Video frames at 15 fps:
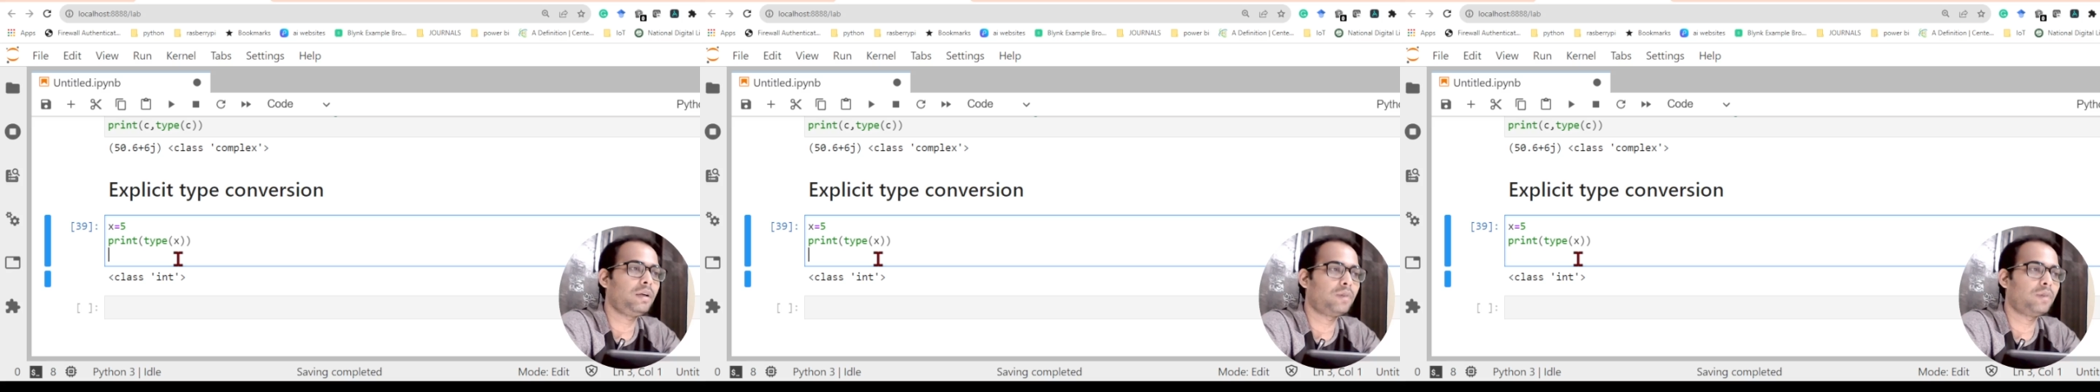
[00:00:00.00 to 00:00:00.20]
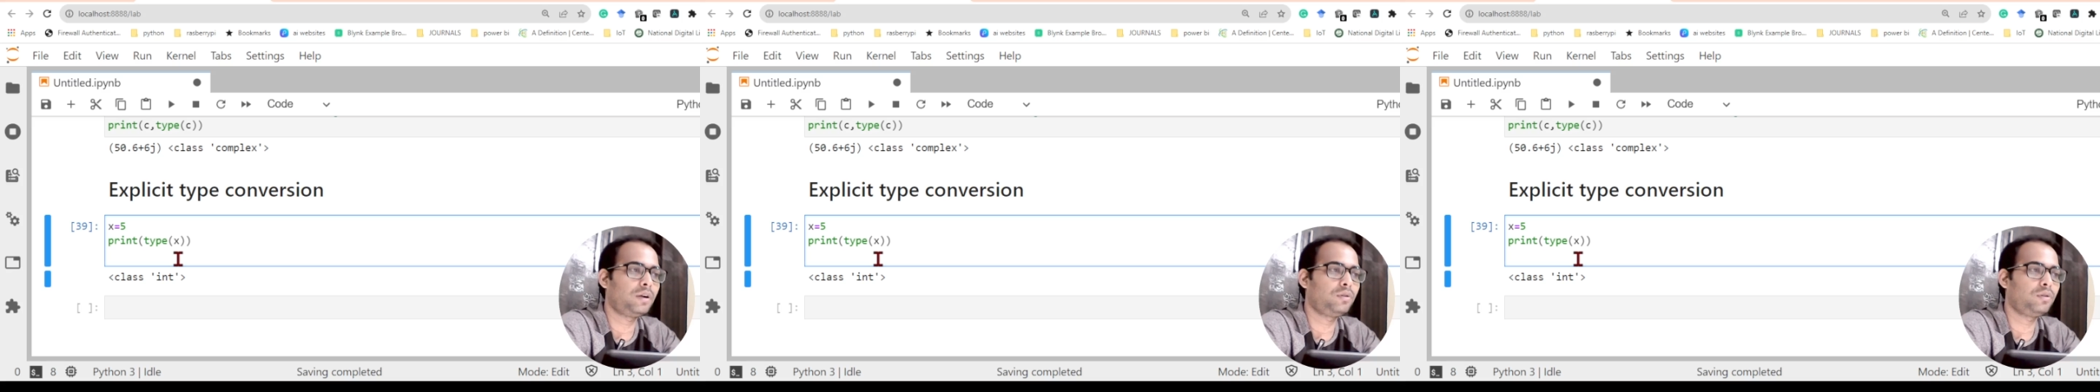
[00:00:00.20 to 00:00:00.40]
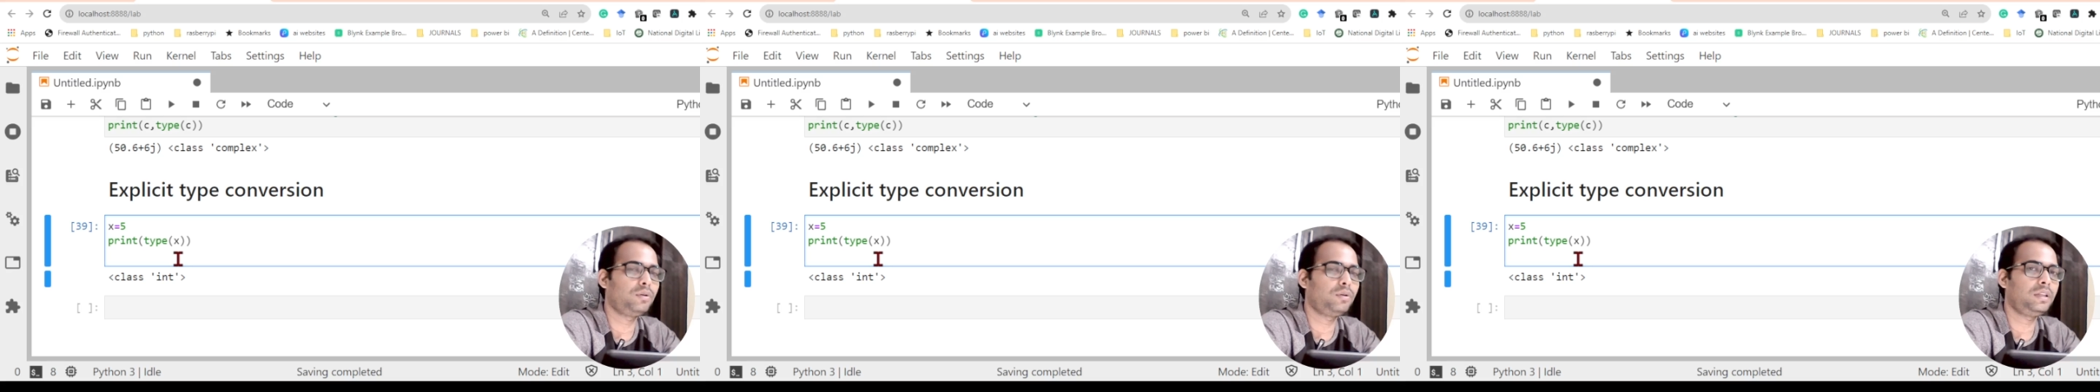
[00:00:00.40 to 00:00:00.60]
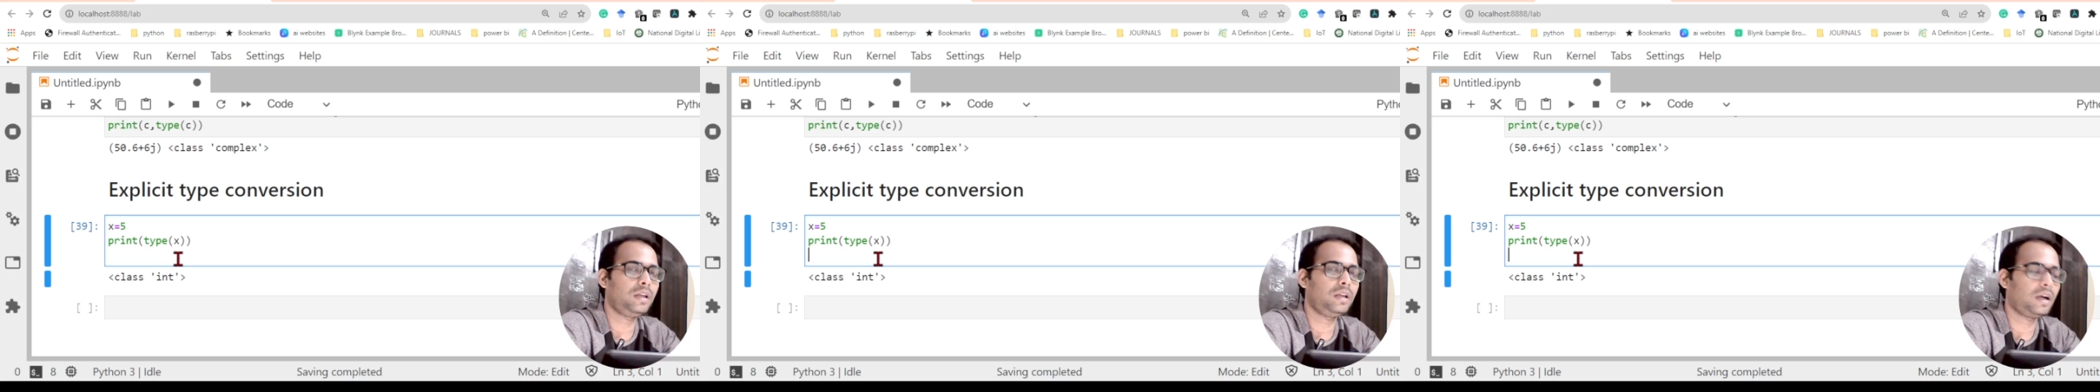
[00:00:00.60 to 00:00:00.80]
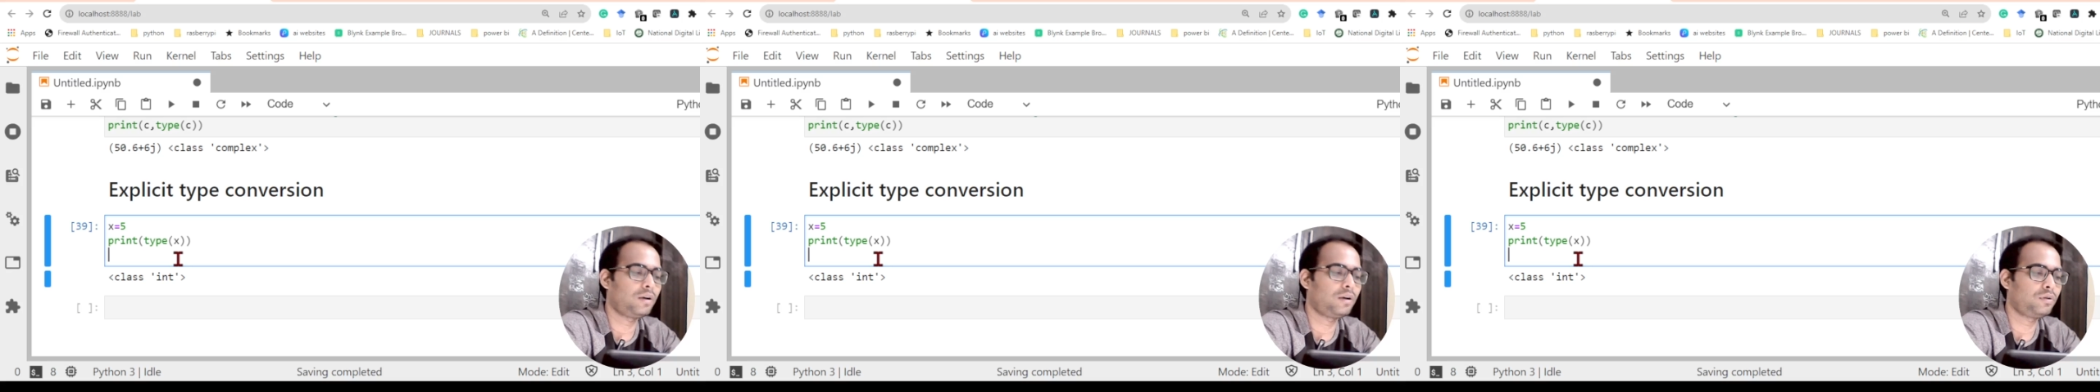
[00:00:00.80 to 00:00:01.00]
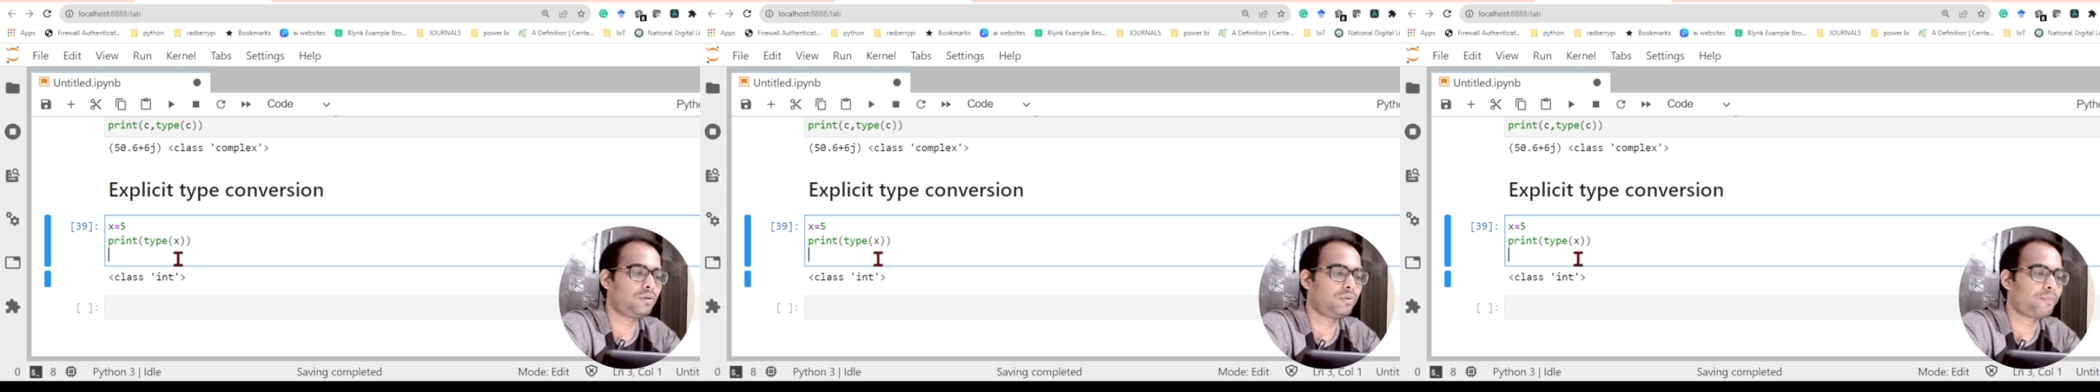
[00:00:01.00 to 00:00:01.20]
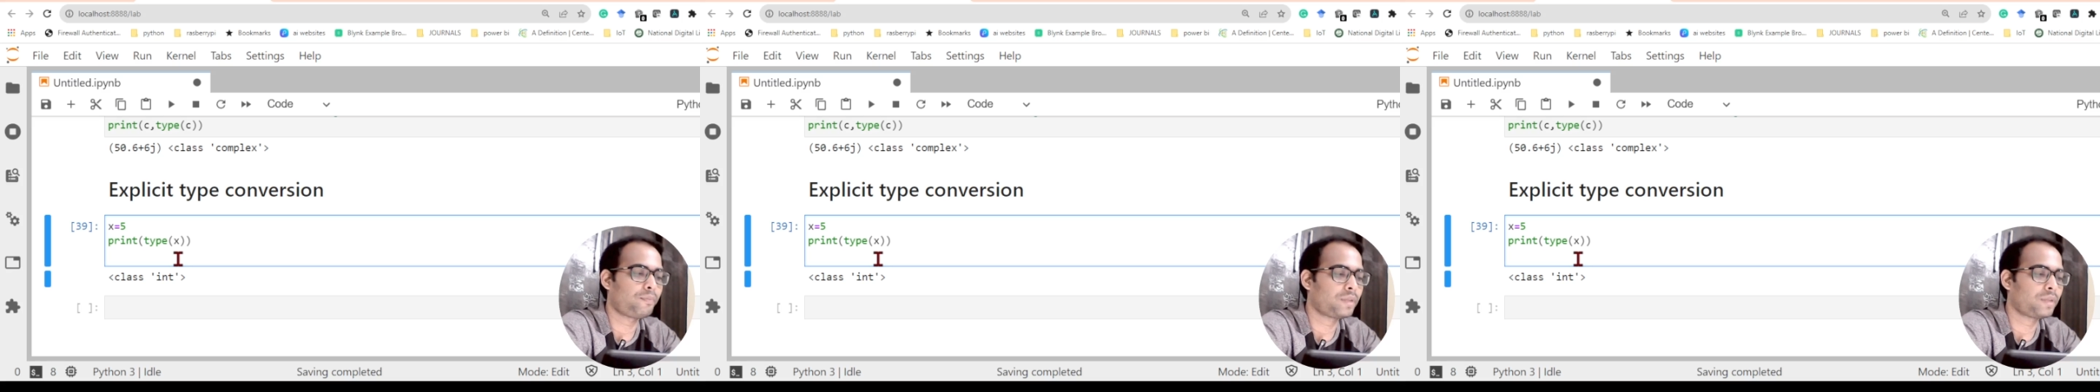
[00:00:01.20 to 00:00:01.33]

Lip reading: want to do it, then how to do?